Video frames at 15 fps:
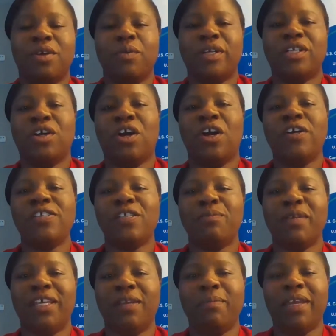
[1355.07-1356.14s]
When cars are
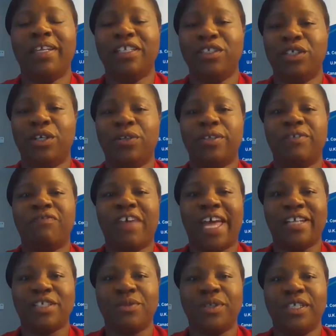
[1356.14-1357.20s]
being made and you go to the
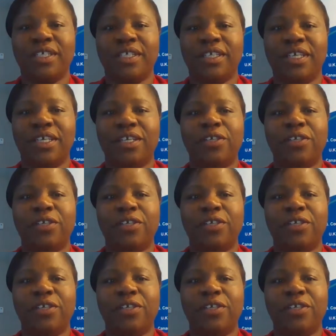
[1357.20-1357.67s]
factory,